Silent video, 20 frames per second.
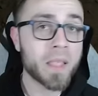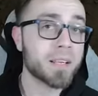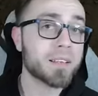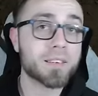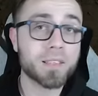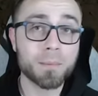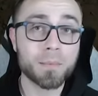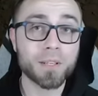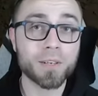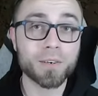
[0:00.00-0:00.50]

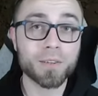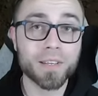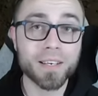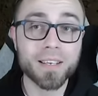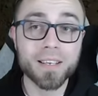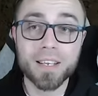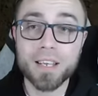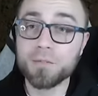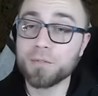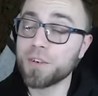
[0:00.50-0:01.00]

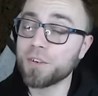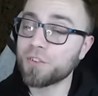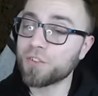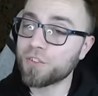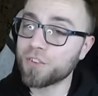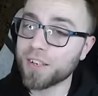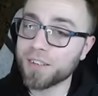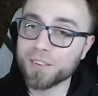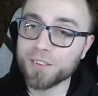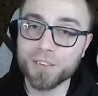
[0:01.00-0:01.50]
Similarly, if you
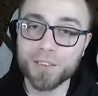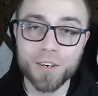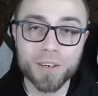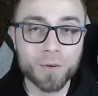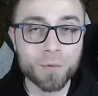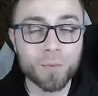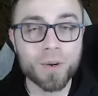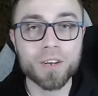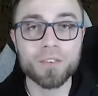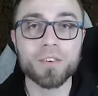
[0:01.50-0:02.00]
just
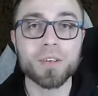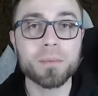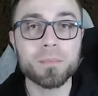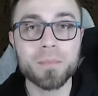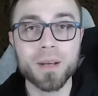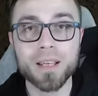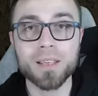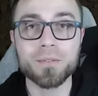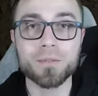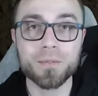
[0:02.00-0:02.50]
started watching
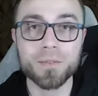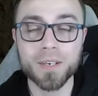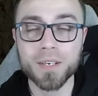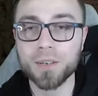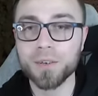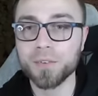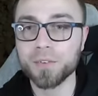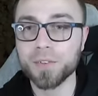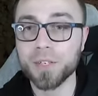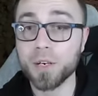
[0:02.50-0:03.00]
my
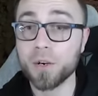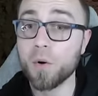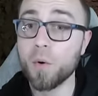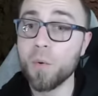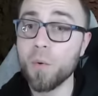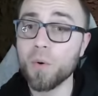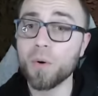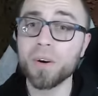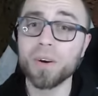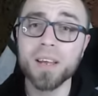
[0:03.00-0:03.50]
videos here,
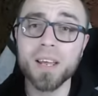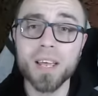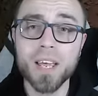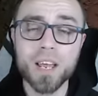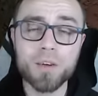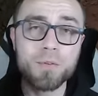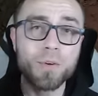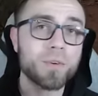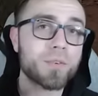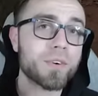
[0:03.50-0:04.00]
or
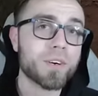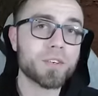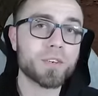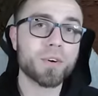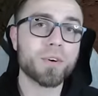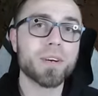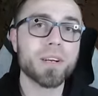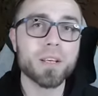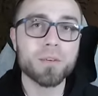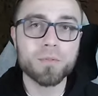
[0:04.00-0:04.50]
if you're a
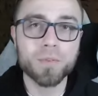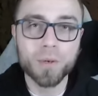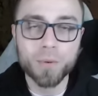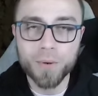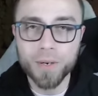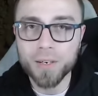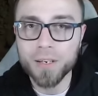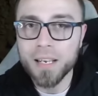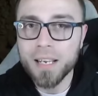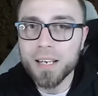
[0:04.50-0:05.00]
returning
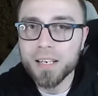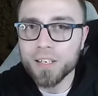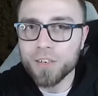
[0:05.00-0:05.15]
viewer,